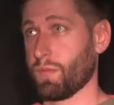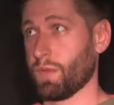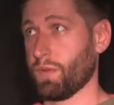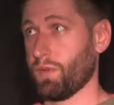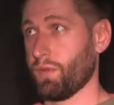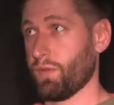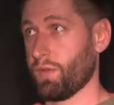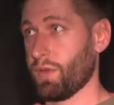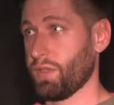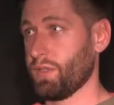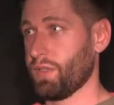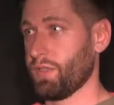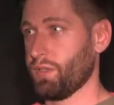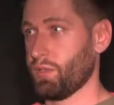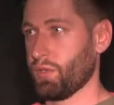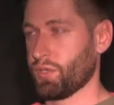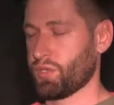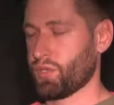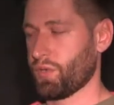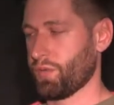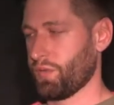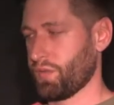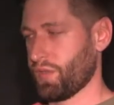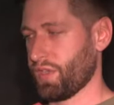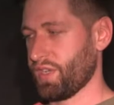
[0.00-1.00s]
really
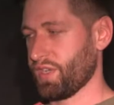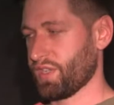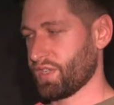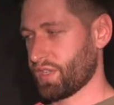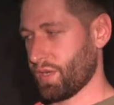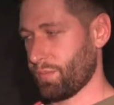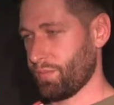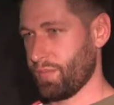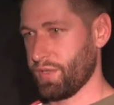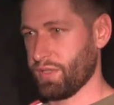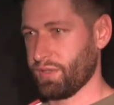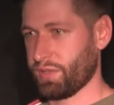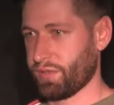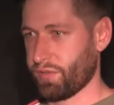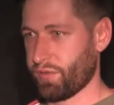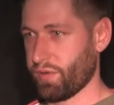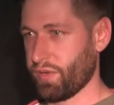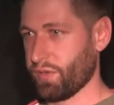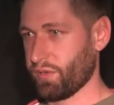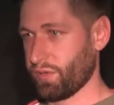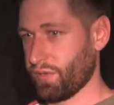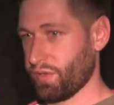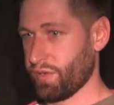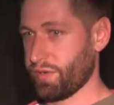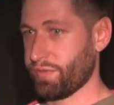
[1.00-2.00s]
lots of things are built
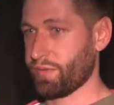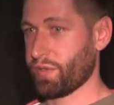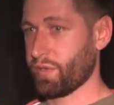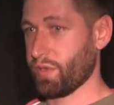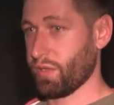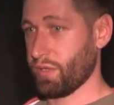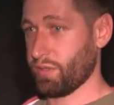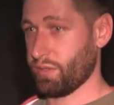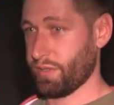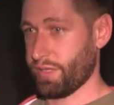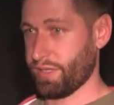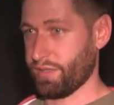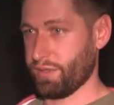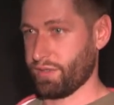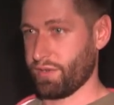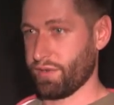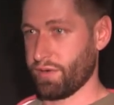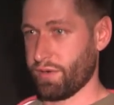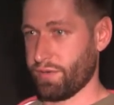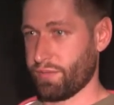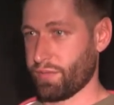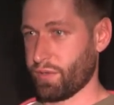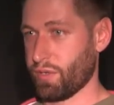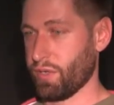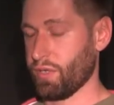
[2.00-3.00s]
around GraphQL, and
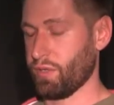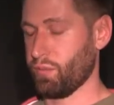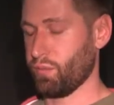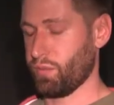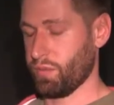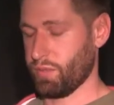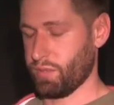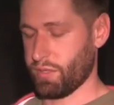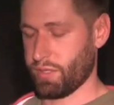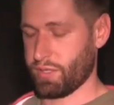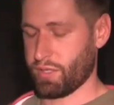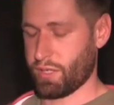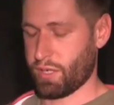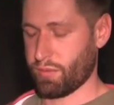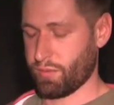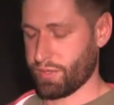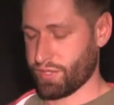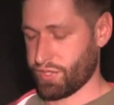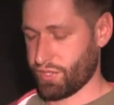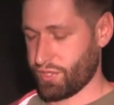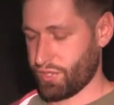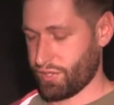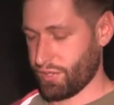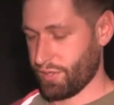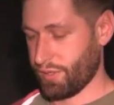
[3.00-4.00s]
GraphQL will allow
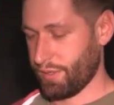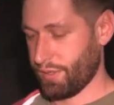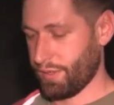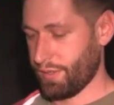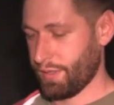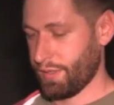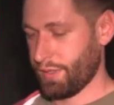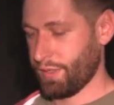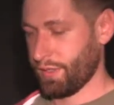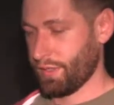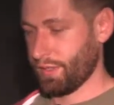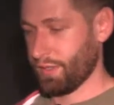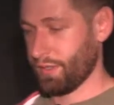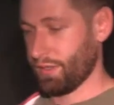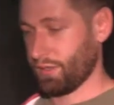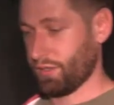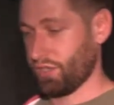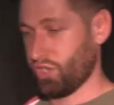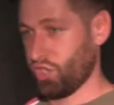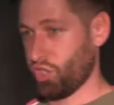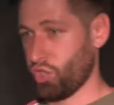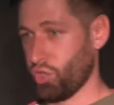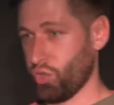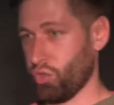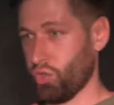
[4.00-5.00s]
us
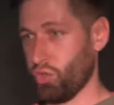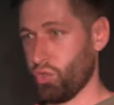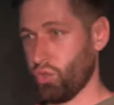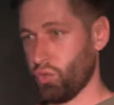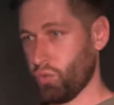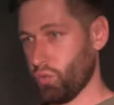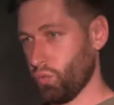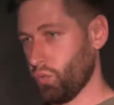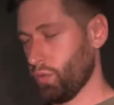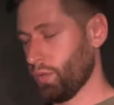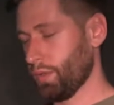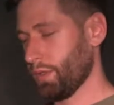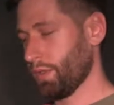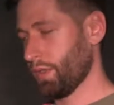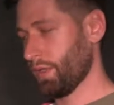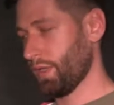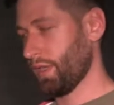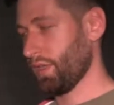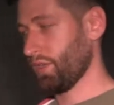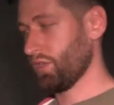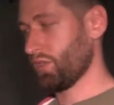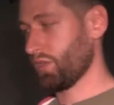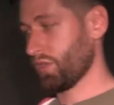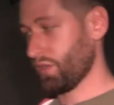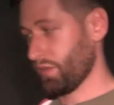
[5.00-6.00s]
to do,
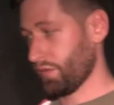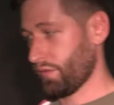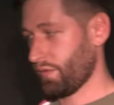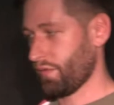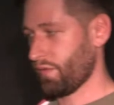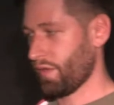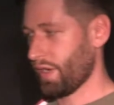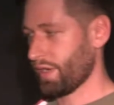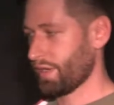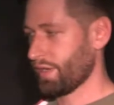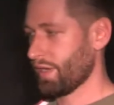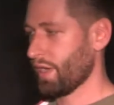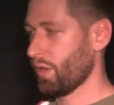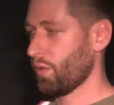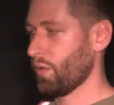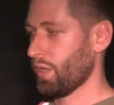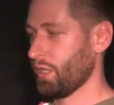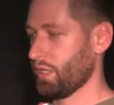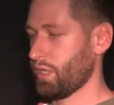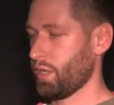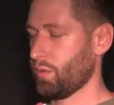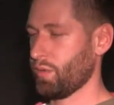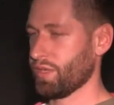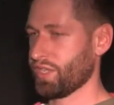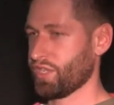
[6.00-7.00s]
and right now
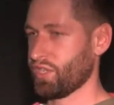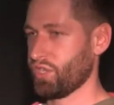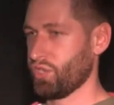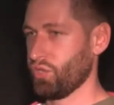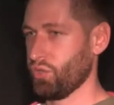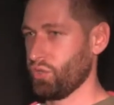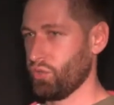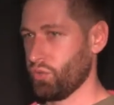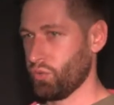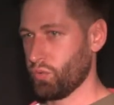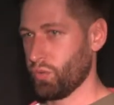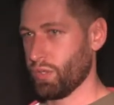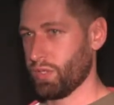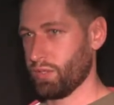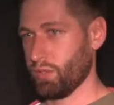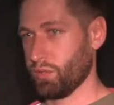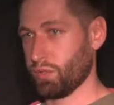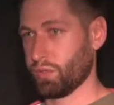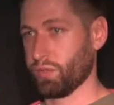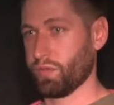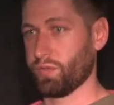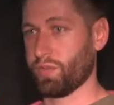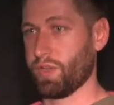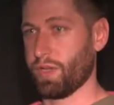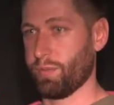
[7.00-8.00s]
allow us to do a
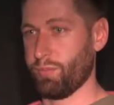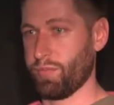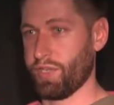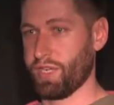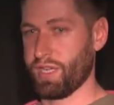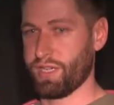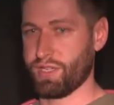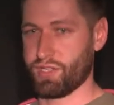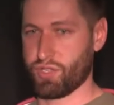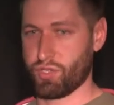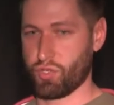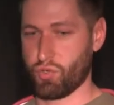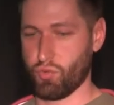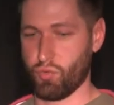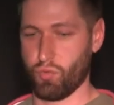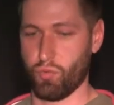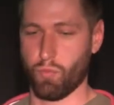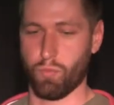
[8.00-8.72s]
lot of updates to